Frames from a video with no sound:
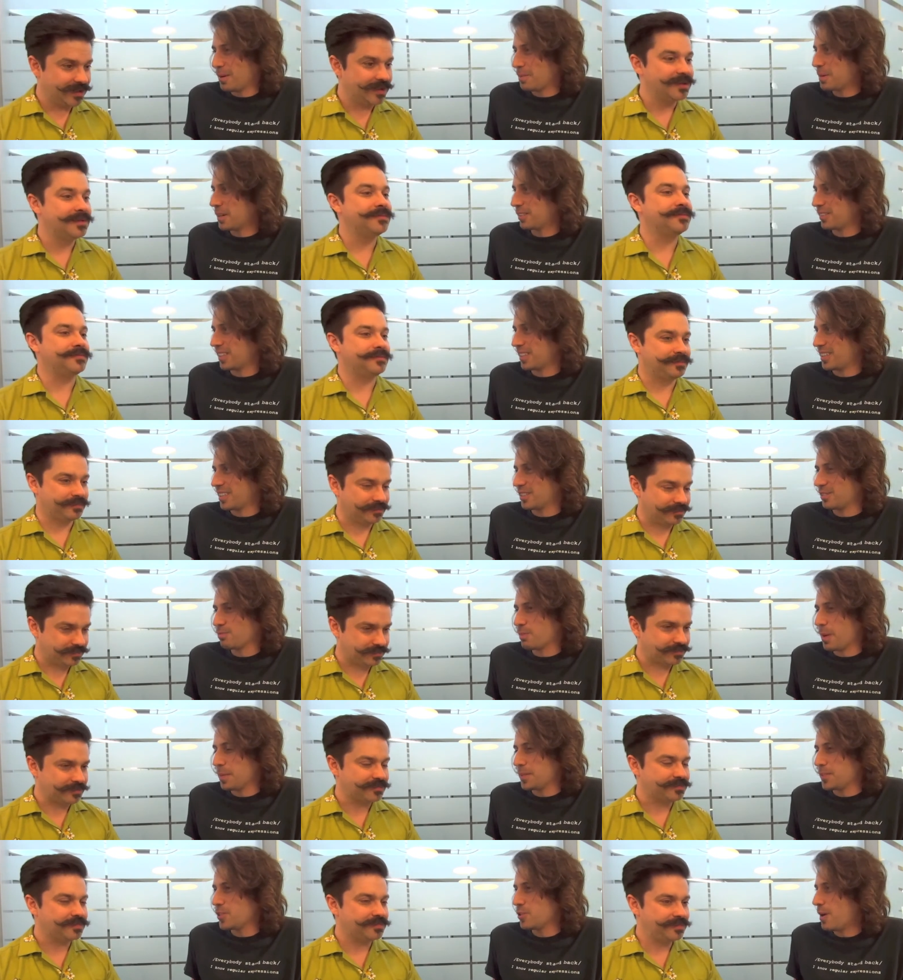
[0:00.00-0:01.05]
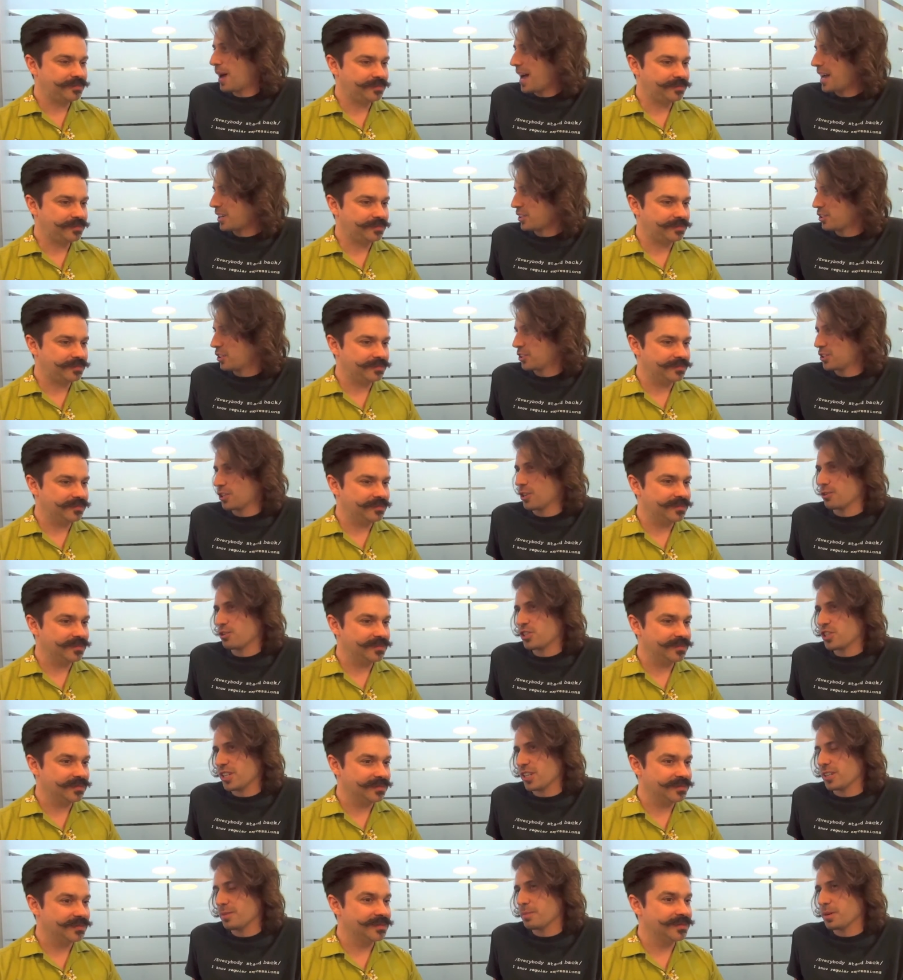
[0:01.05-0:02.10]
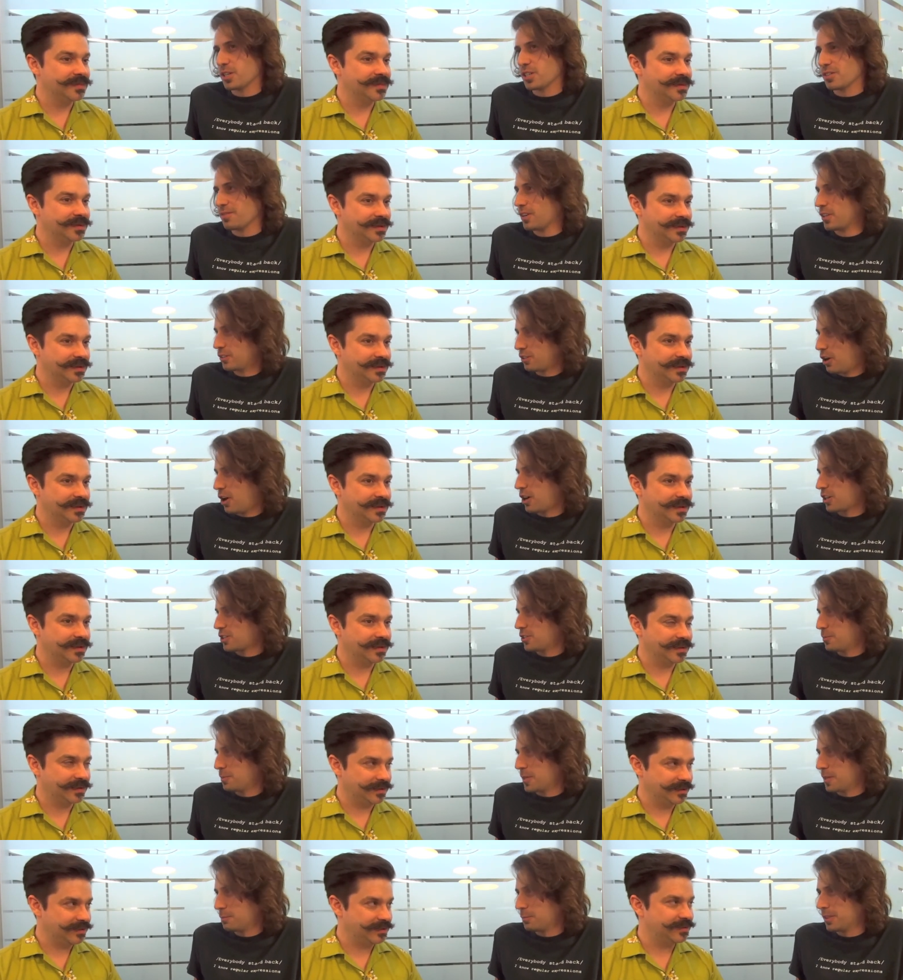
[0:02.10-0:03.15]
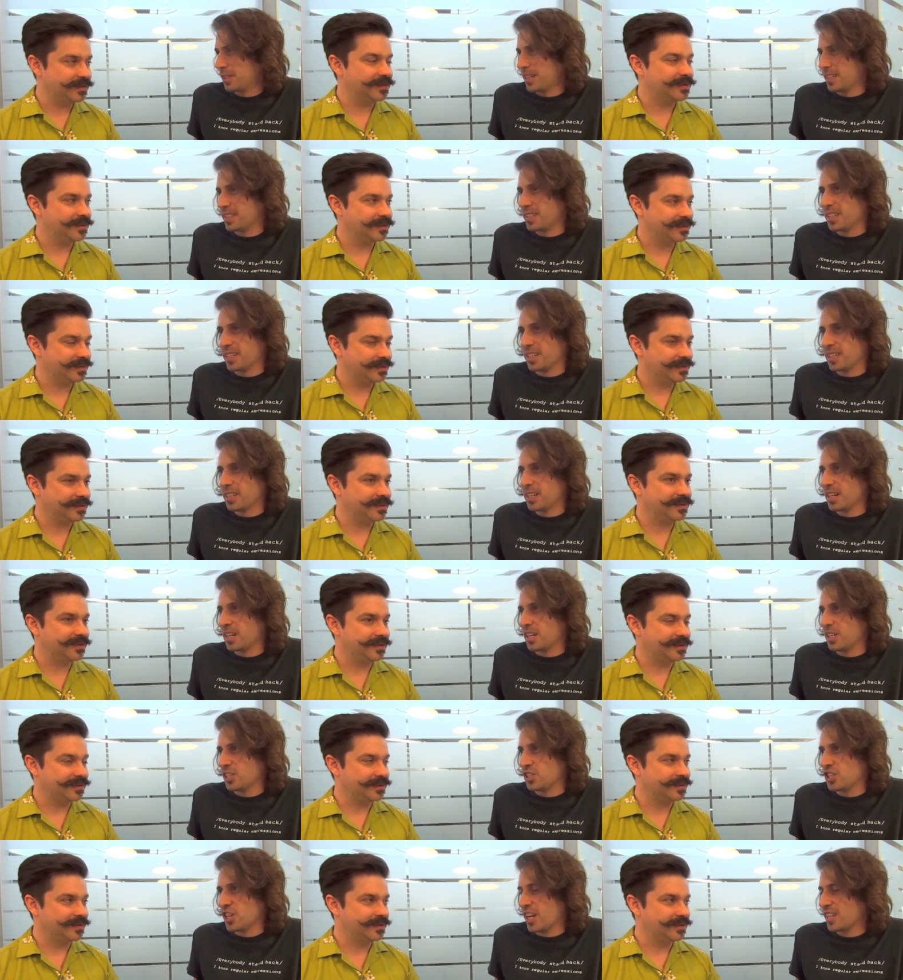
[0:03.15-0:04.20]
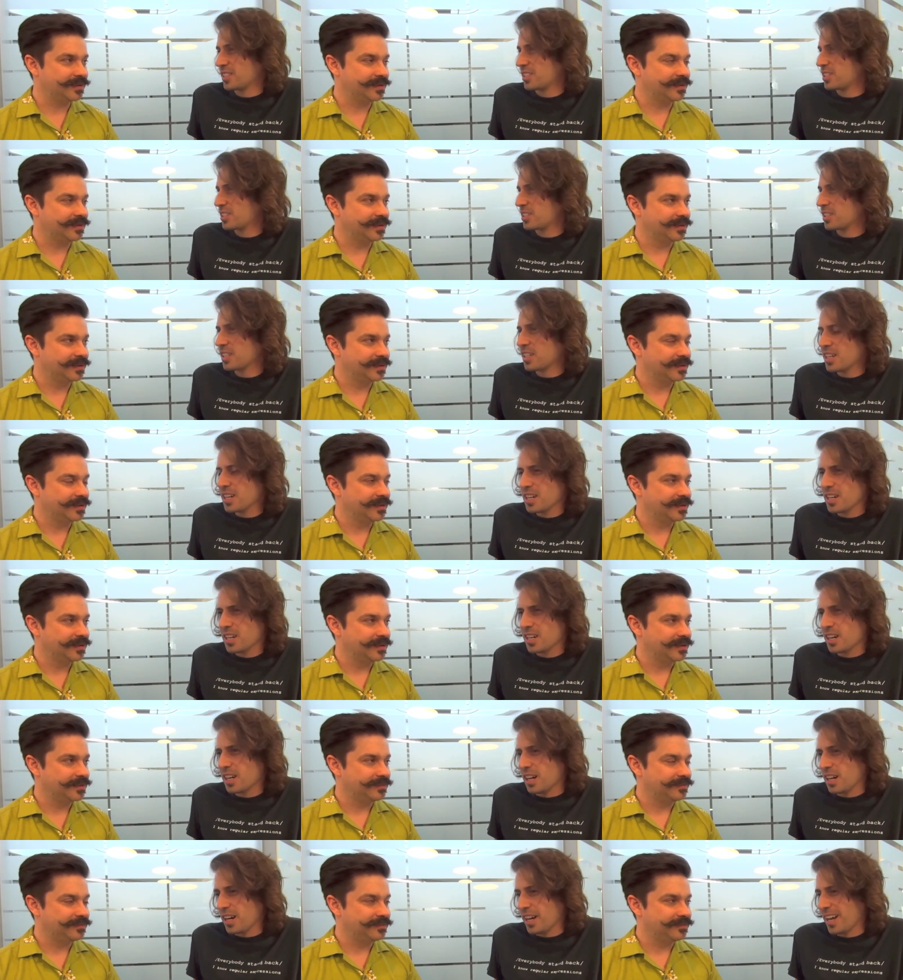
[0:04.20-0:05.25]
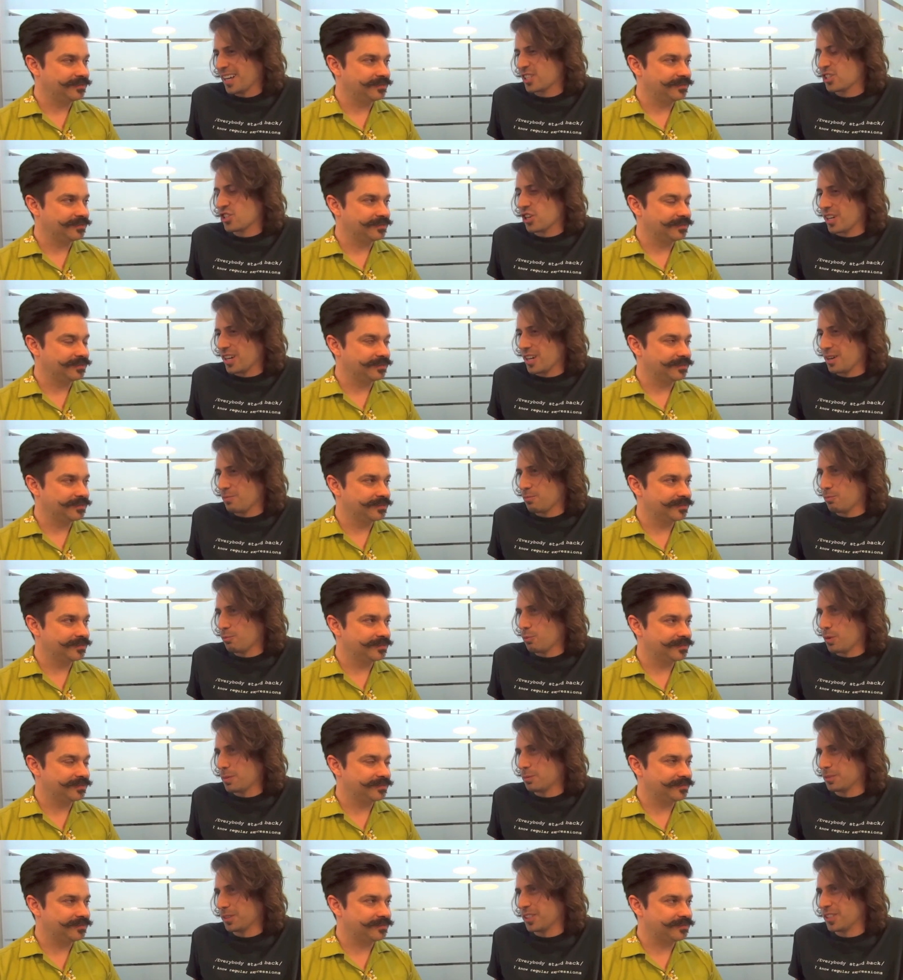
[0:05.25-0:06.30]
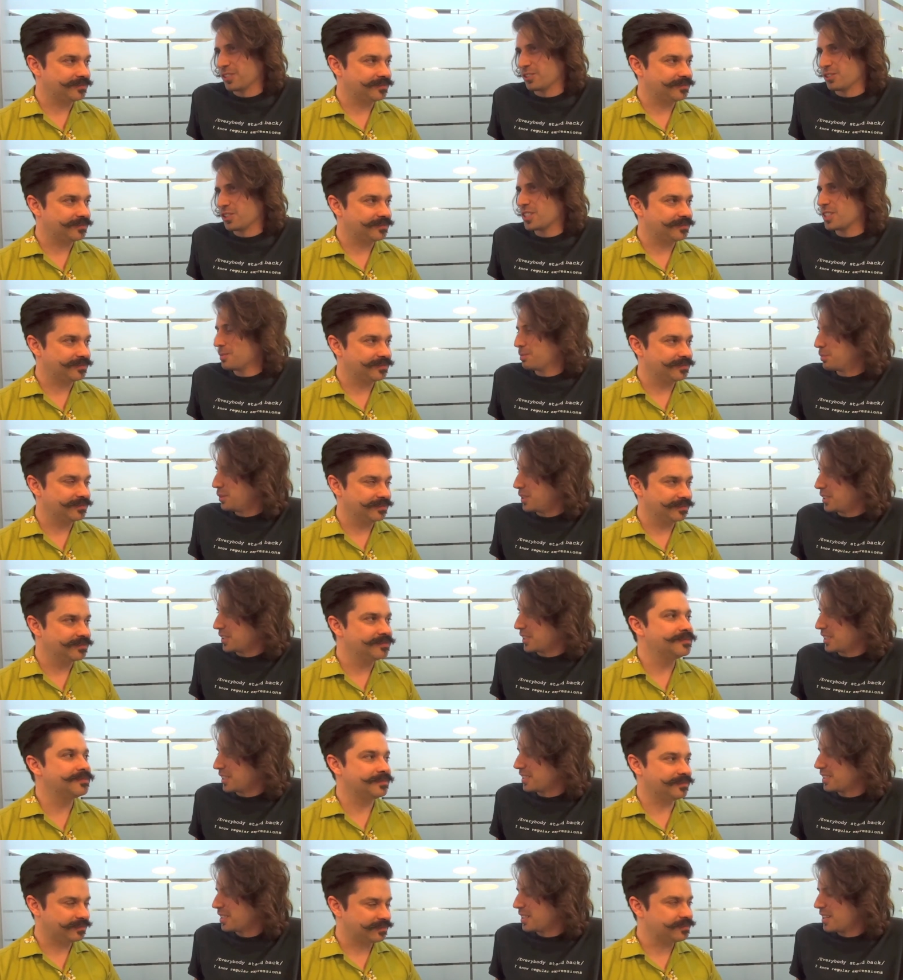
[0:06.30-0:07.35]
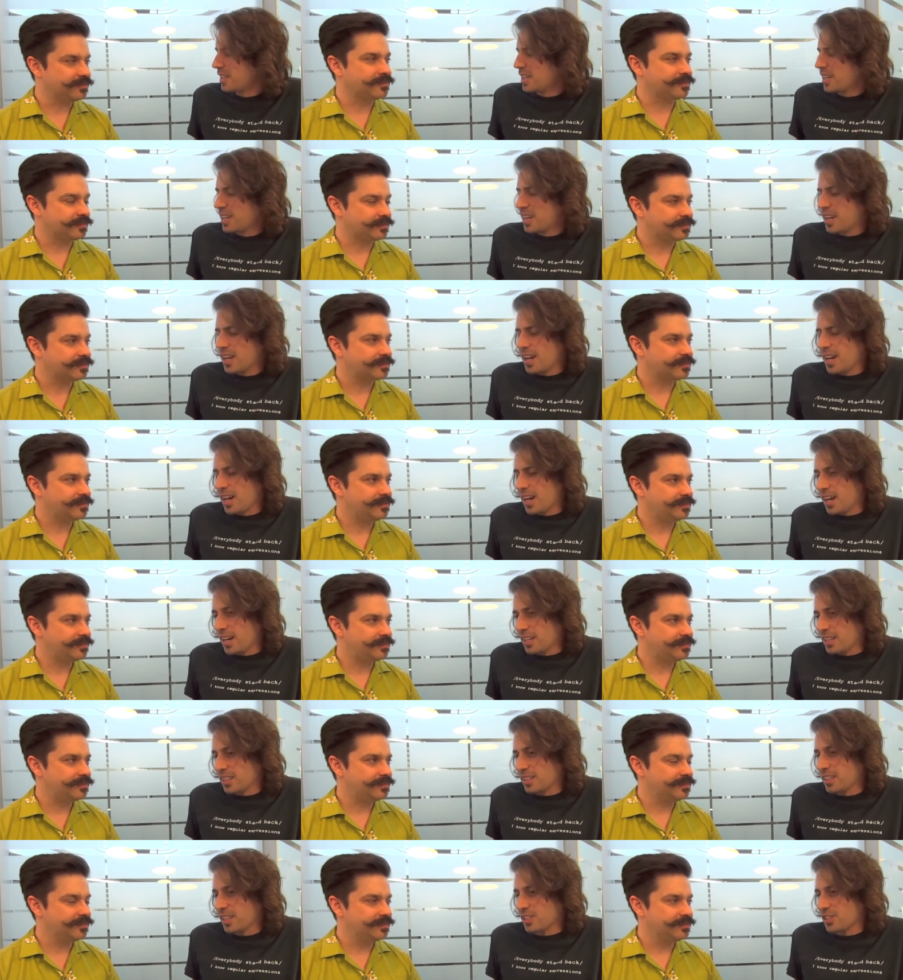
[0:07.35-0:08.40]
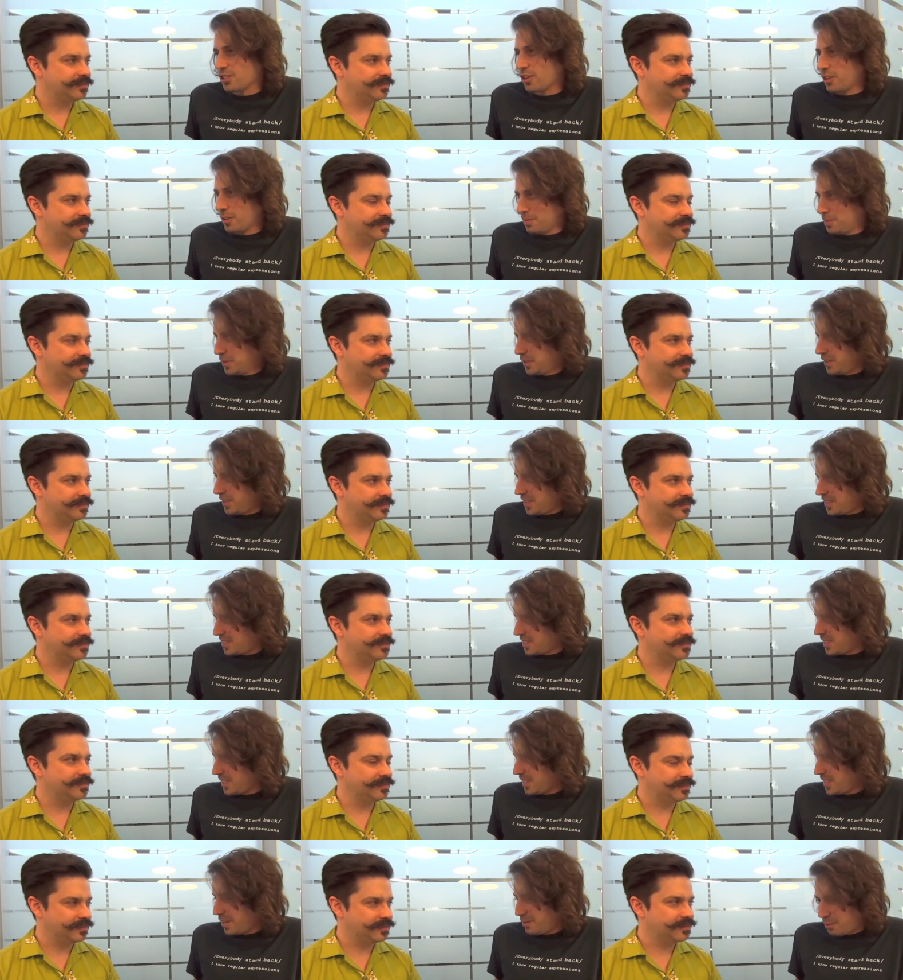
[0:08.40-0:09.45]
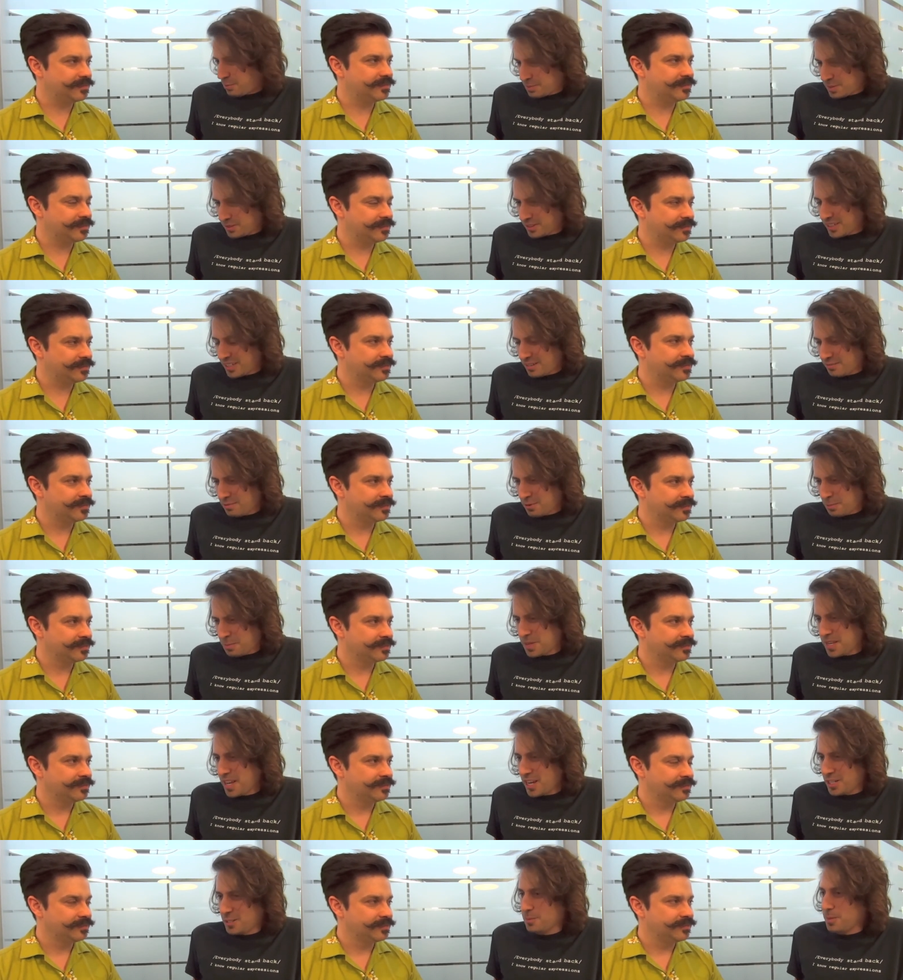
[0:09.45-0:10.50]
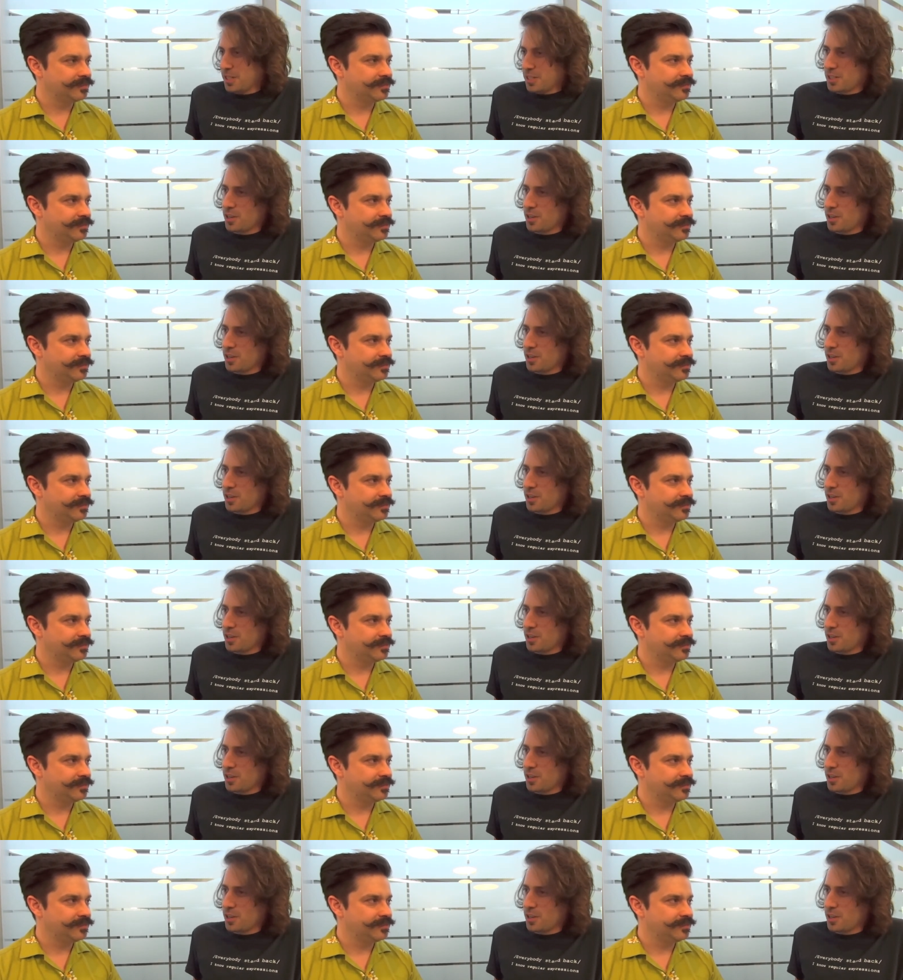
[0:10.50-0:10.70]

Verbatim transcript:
Speaker 1: apparently. I think maybe two hackathons ago, she and a bunch of other Octo people, I think uh, Jess, uh, X J M, Wim Lears, Tim Plunkett, I think they started building this thing, and they were building it for P H P